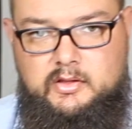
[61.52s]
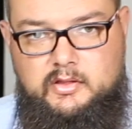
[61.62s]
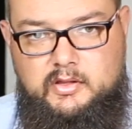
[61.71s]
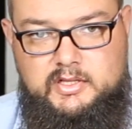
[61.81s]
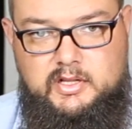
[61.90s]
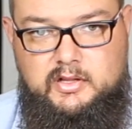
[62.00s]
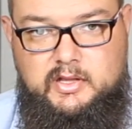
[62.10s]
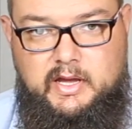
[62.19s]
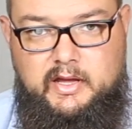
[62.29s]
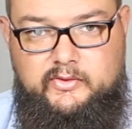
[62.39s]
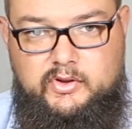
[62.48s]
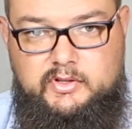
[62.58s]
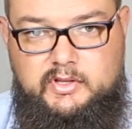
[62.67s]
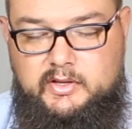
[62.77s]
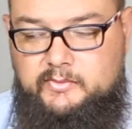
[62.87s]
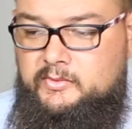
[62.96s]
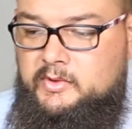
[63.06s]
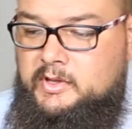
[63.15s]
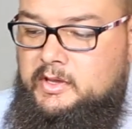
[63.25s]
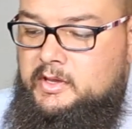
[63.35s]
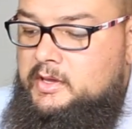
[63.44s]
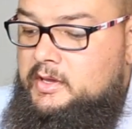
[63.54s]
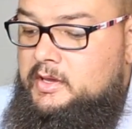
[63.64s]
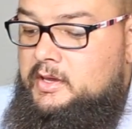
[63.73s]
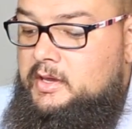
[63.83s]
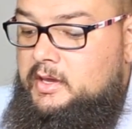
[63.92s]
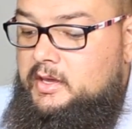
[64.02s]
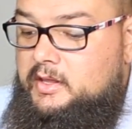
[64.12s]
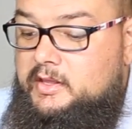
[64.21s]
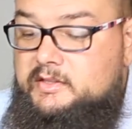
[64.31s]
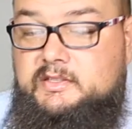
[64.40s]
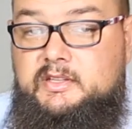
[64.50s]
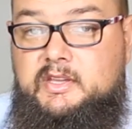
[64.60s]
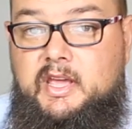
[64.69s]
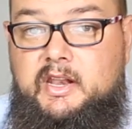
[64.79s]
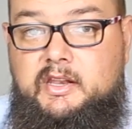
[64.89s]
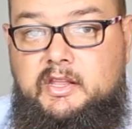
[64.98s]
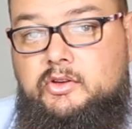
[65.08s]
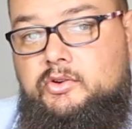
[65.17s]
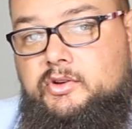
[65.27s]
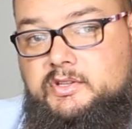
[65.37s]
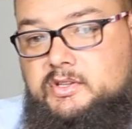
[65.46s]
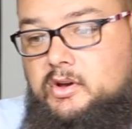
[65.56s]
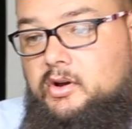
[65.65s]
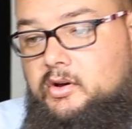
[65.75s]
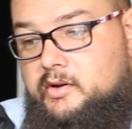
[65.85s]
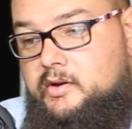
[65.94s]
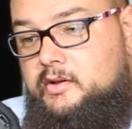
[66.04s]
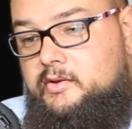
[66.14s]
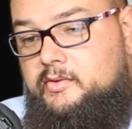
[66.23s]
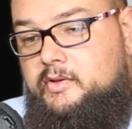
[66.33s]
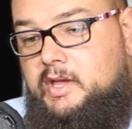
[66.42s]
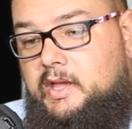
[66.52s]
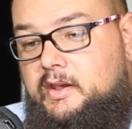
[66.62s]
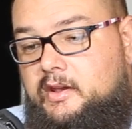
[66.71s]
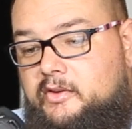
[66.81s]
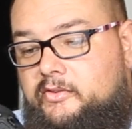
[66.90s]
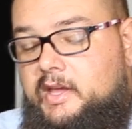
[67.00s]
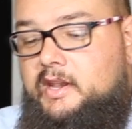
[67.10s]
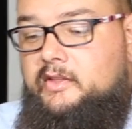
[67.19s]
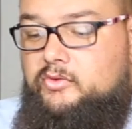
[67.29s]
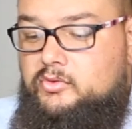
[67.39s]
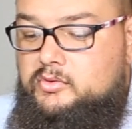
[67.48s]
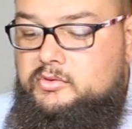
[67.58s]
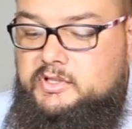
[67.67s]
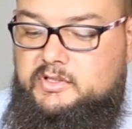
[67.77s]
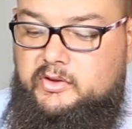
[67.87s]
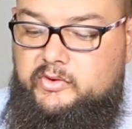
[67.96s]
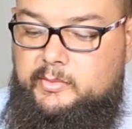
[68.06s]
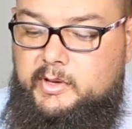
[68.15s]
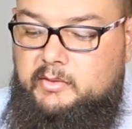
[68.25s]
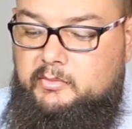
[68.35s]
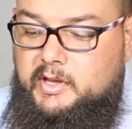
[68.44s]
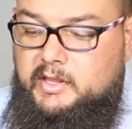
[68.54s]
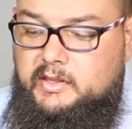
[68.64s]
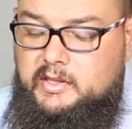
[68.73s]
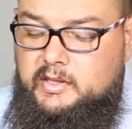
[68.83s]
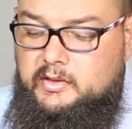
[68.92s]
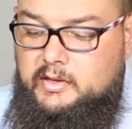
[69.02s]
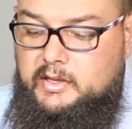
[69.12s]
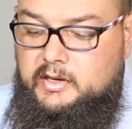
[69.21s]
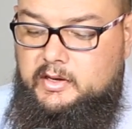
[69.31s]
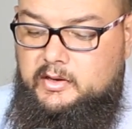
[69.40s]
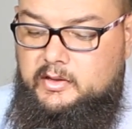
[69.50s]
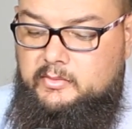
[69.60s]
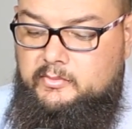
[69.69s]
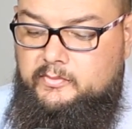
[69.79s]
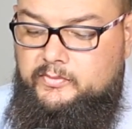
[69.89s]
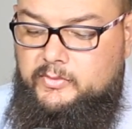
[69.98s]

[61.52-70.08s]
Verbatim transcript: this little guy I've got here. This is the Canon EOS R and I've had it for just over about a month and um,